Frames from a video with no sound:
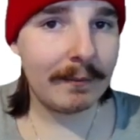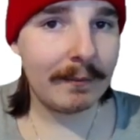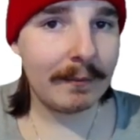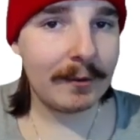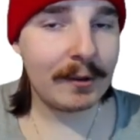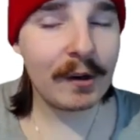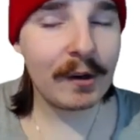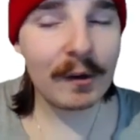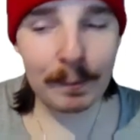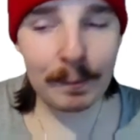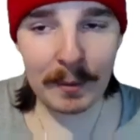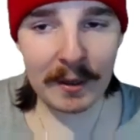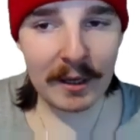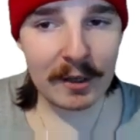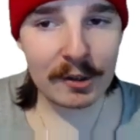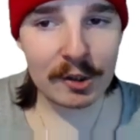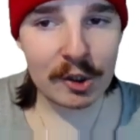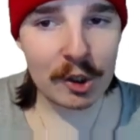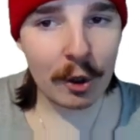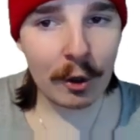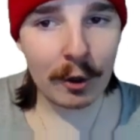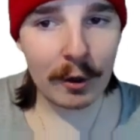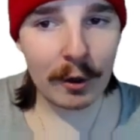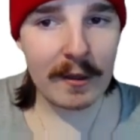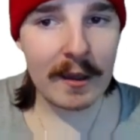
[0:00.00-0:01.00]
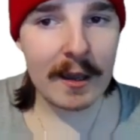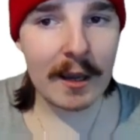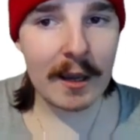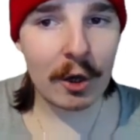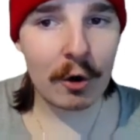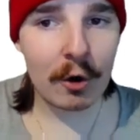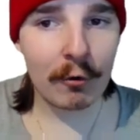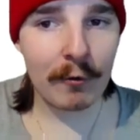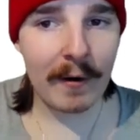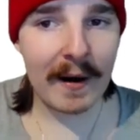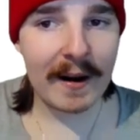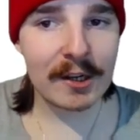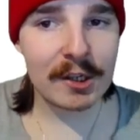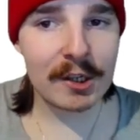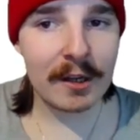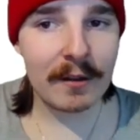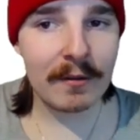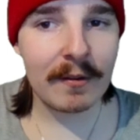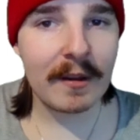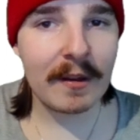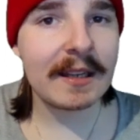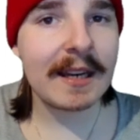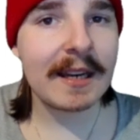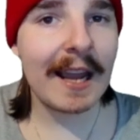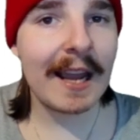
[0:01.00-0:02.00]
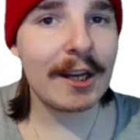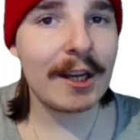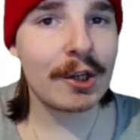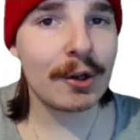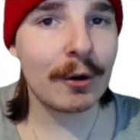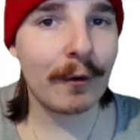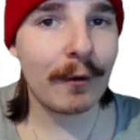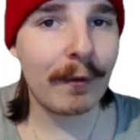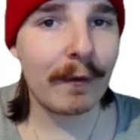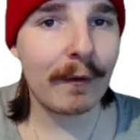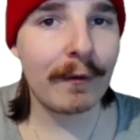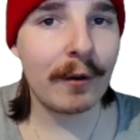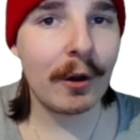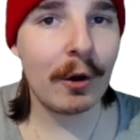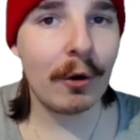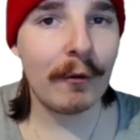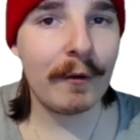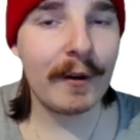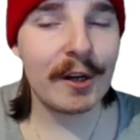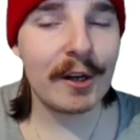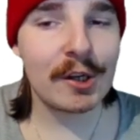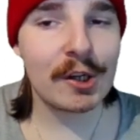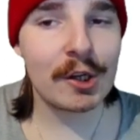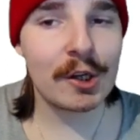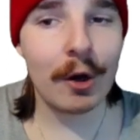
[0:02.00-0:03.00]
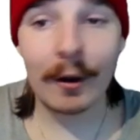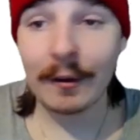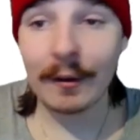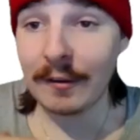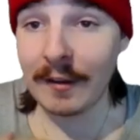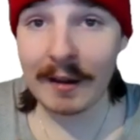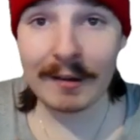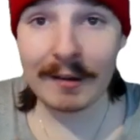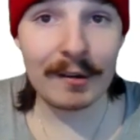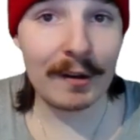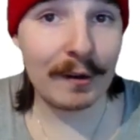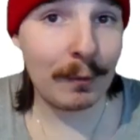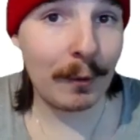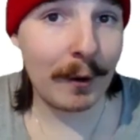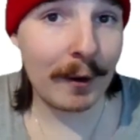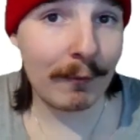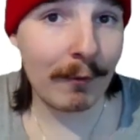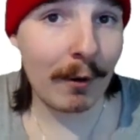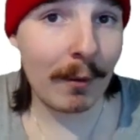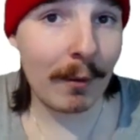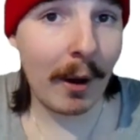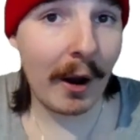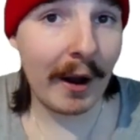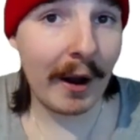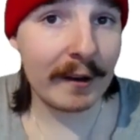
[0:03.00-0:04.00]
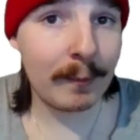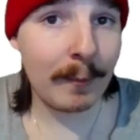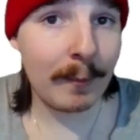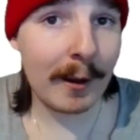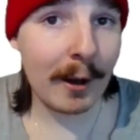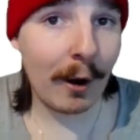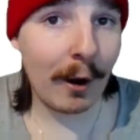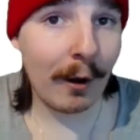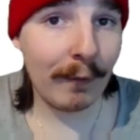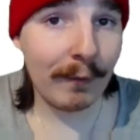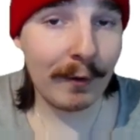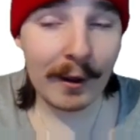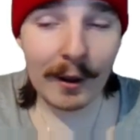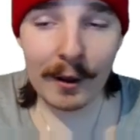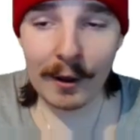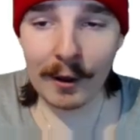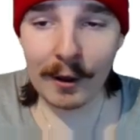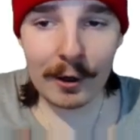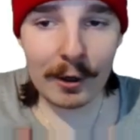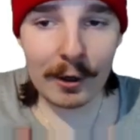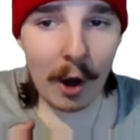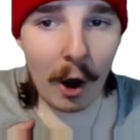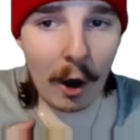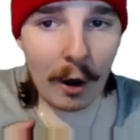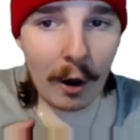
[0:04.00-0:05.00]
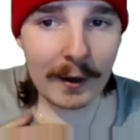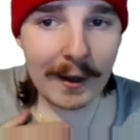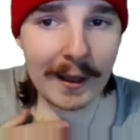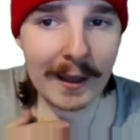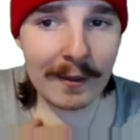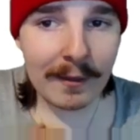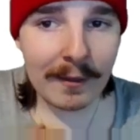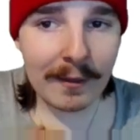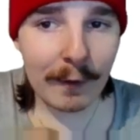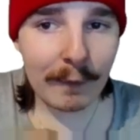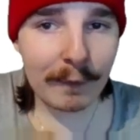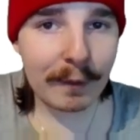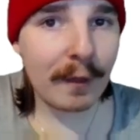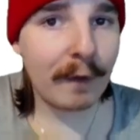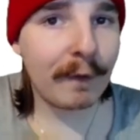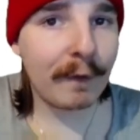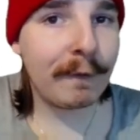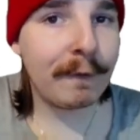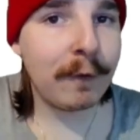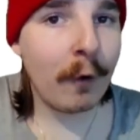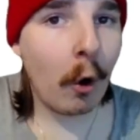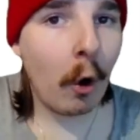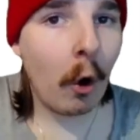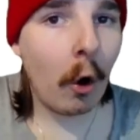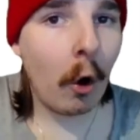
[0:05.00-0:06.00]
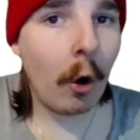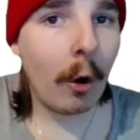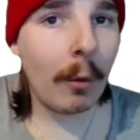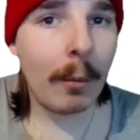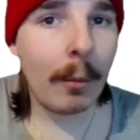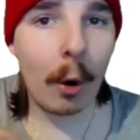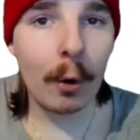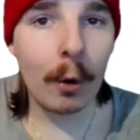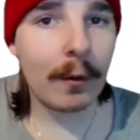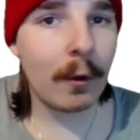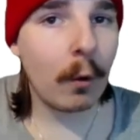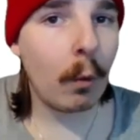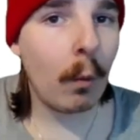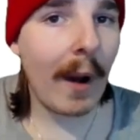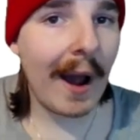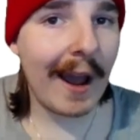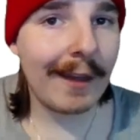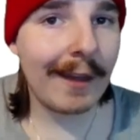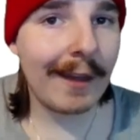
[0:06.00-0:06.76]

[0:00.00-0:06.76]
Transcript: just due to the aggression, the nature of a few of his shots. That's just what it reminds me of. Not in the form or the way